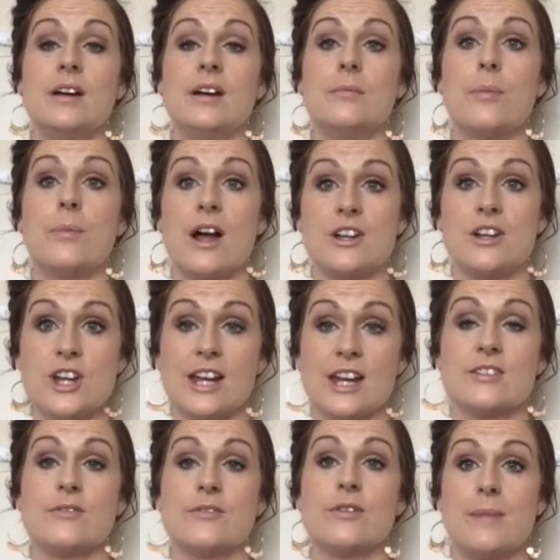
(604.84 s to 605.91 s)

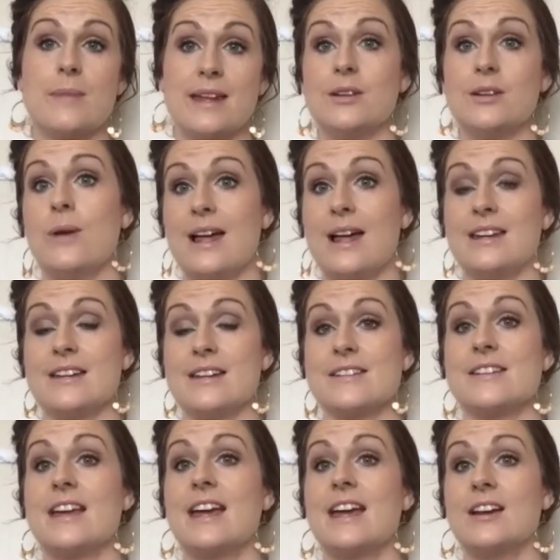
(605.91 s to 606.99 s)
project for mental
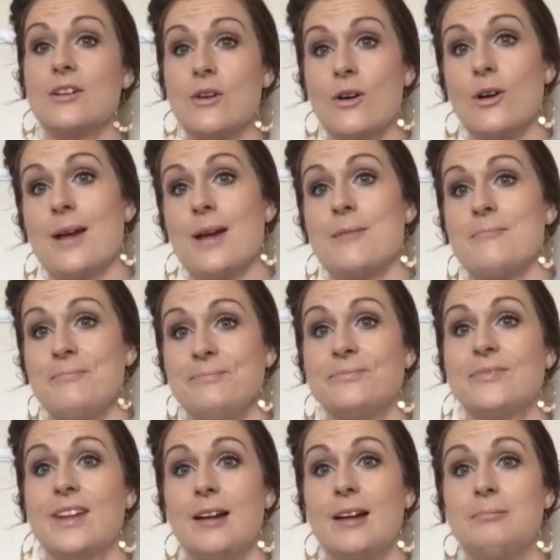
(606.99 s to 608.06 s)
wellness in Galway.
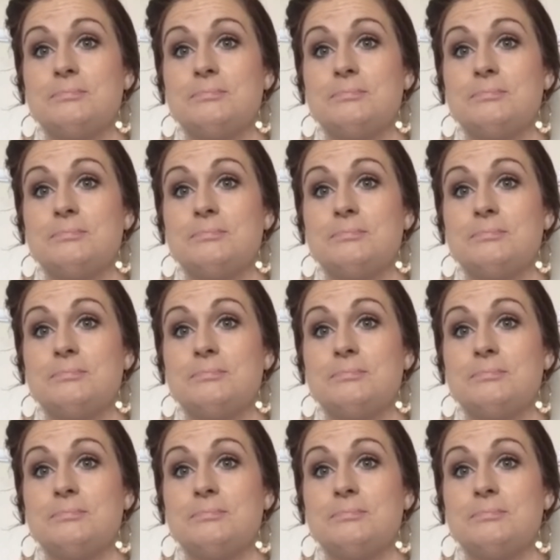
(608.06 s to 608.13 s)
Yeah.